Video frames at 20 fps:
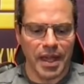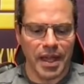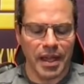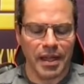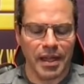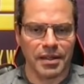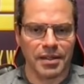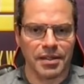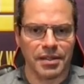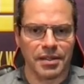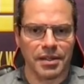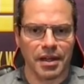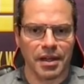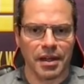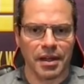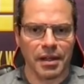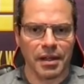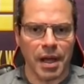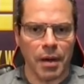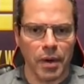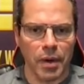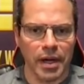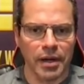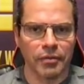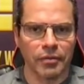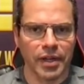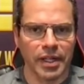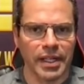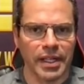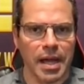And I
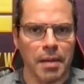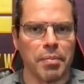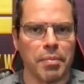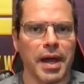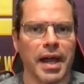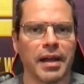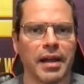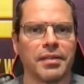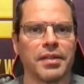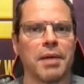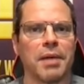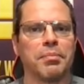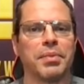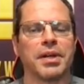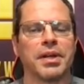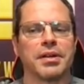want to really unpack that,